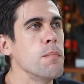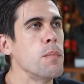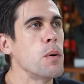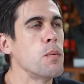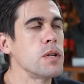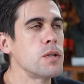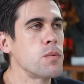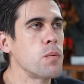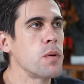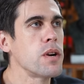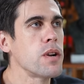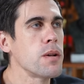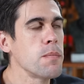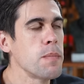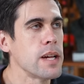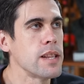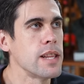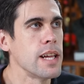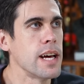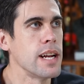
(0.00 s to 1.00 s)
But what's weird
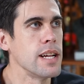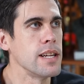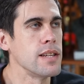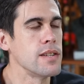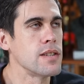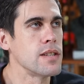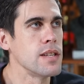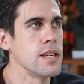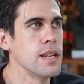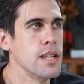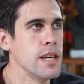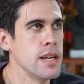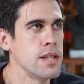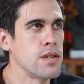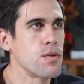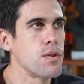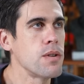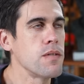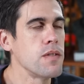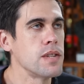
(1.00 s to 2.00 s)
about that is it, it's
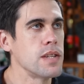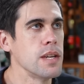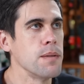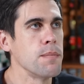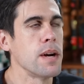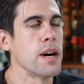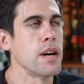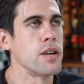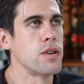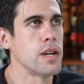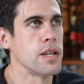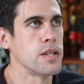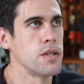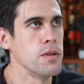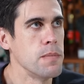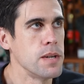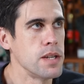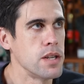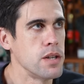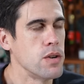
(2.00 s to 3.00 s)
sort of the same contrast you
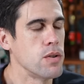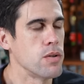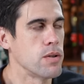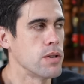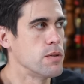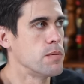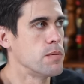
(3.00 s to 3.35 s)
mentioned earlier,